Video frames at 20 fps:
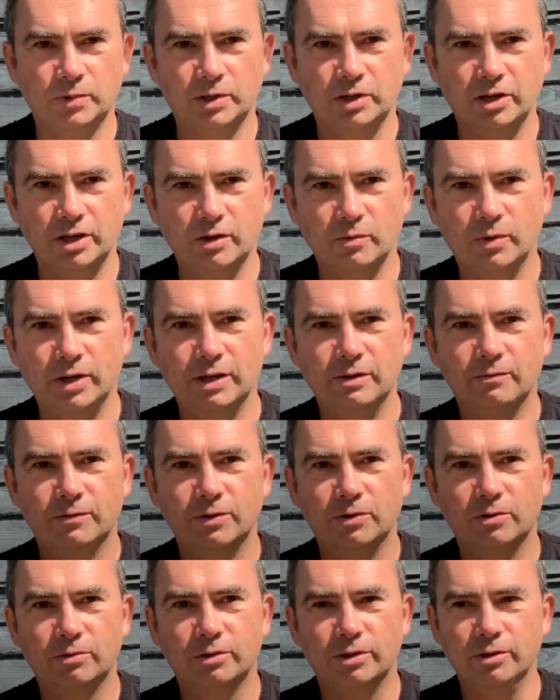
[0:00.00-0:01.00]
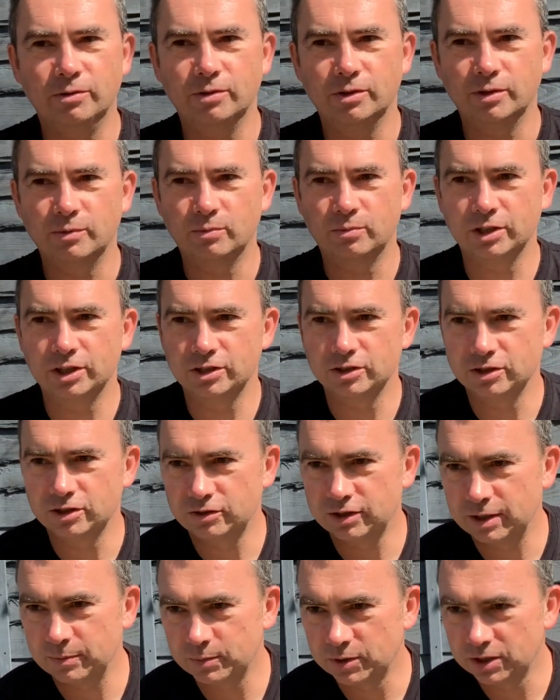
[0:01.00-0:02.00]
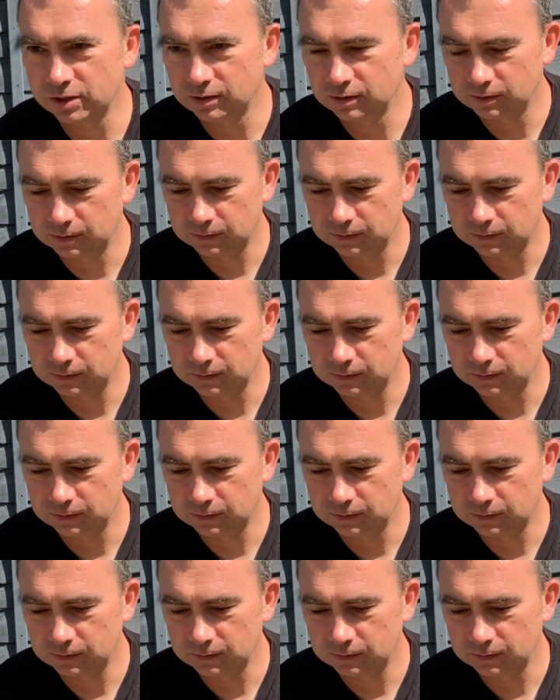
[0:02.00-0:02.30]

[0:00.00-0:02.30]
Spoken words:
lightweight Velcro compression straps.